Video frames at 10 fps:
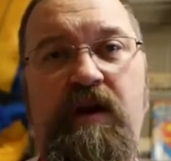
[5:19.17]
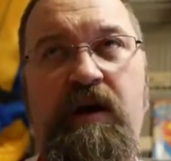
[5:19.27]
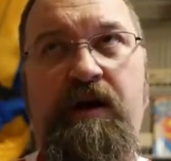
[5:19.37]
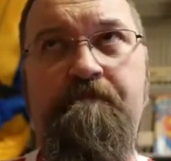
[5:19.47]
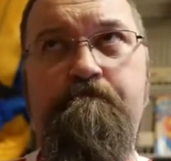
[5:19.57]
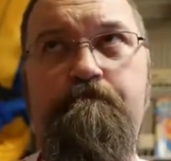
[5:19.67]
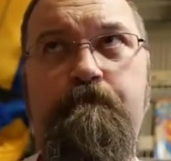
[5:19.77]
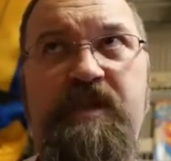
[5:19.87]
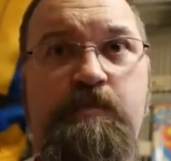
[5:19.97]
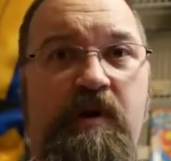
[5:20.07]
uh,
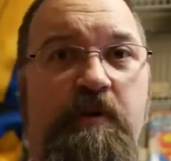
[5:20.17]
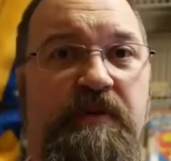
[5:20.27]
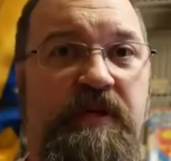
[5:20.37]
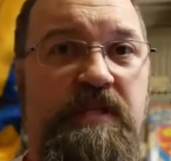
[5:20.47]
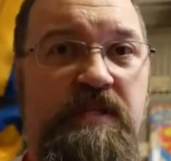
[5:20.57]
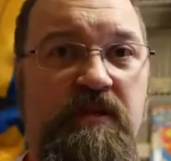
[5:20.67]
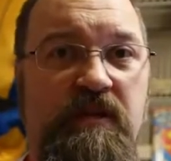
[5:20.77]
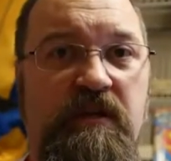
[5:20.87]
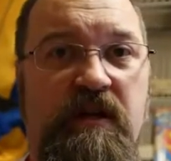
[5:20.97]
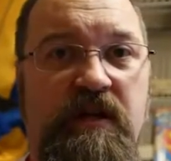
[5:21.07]
Sparkplug is
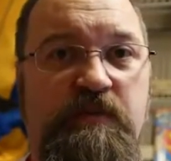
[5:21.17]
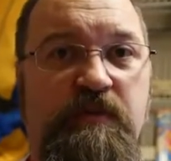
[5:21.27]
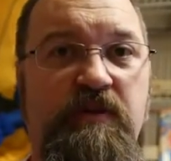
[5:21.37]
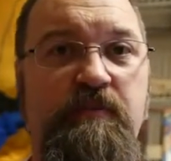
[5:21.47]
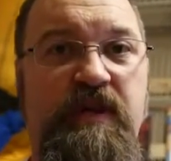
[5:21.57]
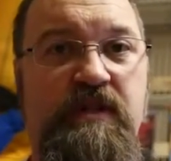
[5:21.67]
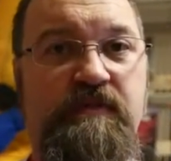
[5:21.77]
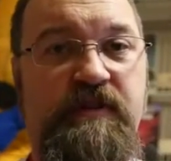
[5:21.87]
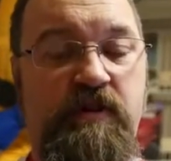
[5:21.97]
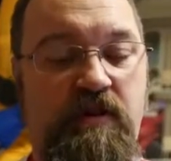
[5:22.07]
still in the hospital
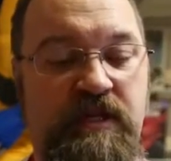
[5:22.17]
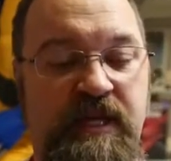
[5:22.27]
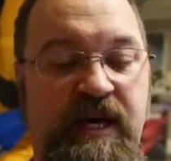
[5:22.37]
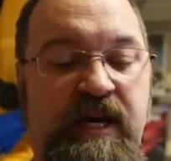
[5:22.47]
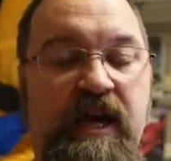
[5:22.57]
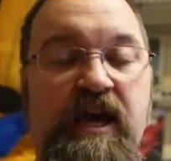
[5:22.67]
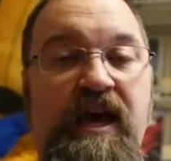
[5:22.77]
because of his heart attack,